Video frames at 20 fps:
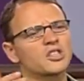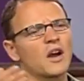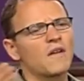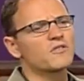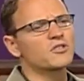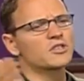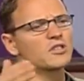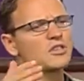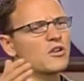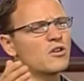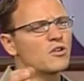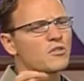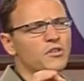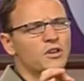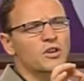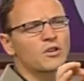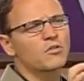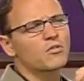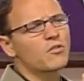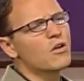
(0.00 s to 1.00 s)
covers the earth,
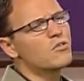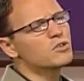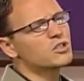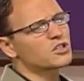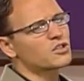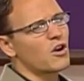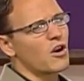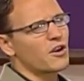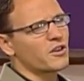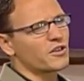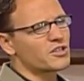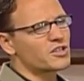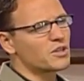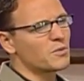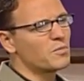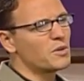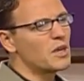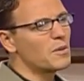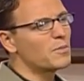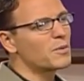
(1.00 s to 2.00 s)
and gross darkness the
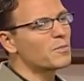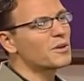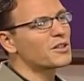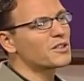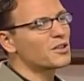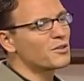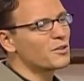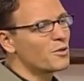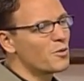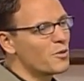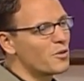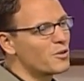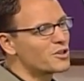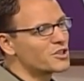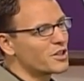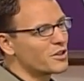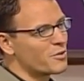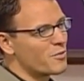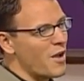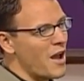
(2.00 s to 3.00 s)
people, but the Lord
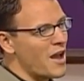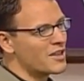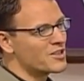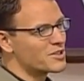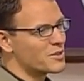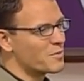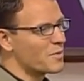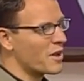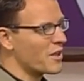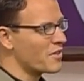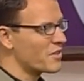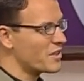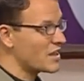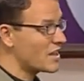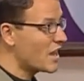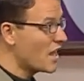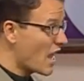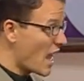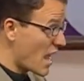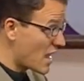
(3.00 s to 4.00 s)
shall arise upon thee,
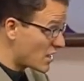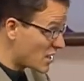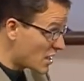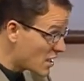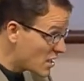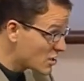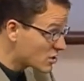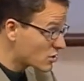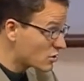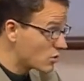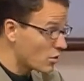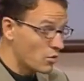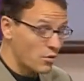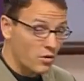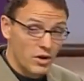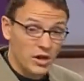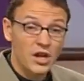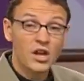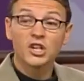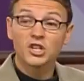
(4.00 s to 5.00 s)
and his
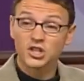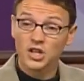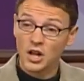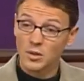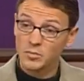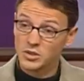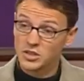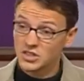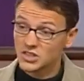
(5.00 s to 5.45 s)
glory shall be